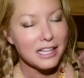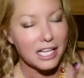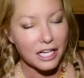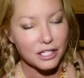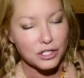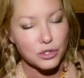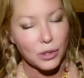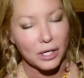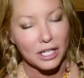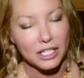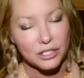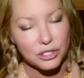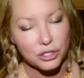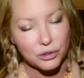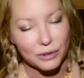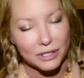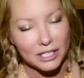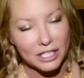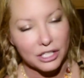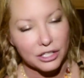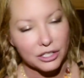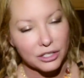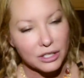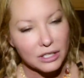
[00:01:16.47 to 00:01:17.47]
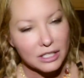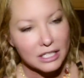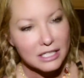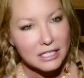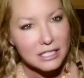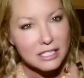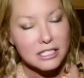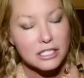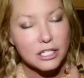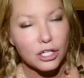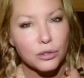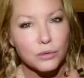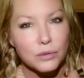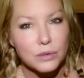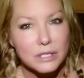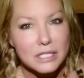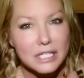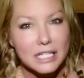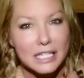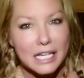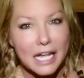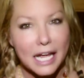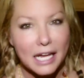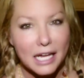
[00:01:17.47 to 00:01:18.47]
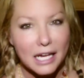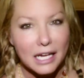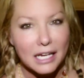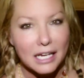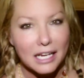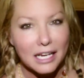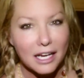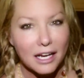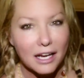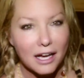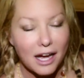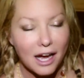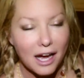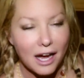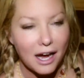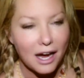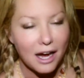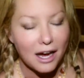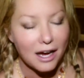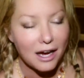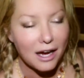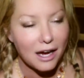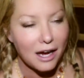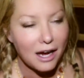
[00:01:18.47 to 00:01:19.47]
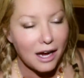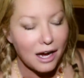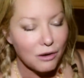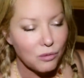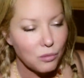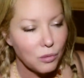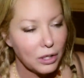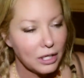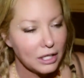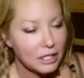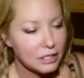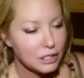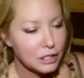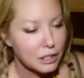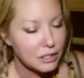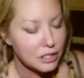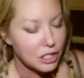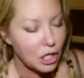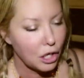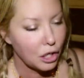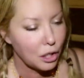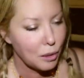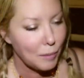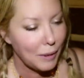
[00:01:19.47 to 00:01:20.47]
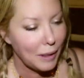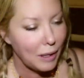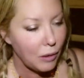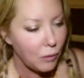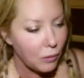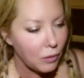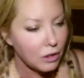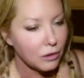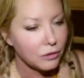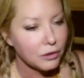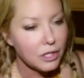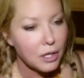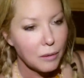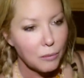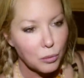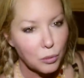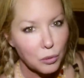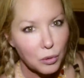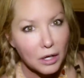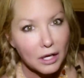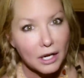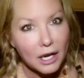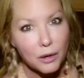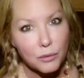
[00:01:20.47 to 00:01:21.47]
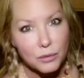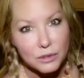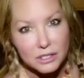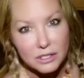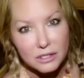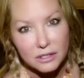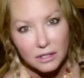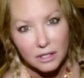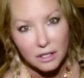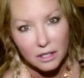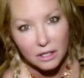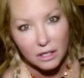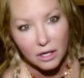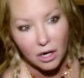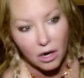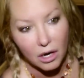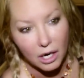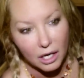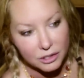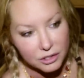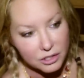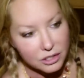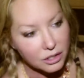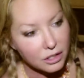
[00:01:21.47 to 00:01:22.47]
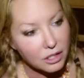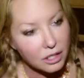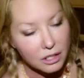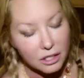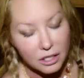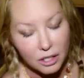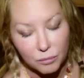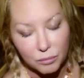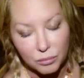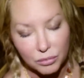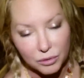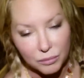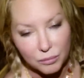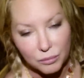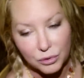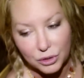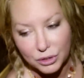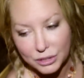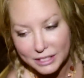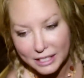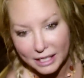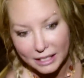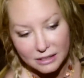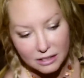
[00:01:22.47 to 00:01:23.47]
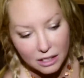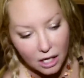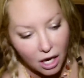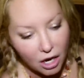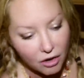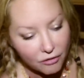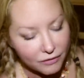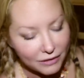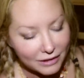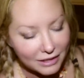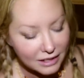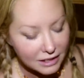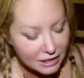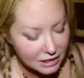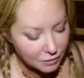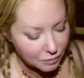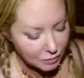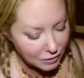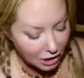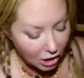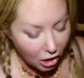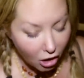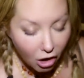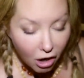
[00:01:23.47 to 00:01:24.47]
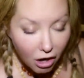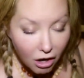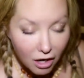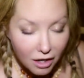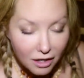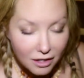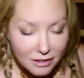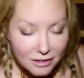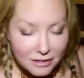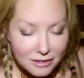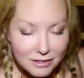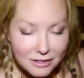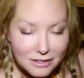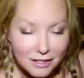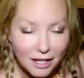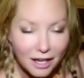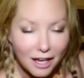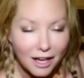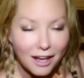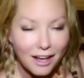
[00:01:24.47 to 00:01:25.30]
that's what I do in here. So today I wanted to talk about, well, number one, I was, I took a couple more days off and it's because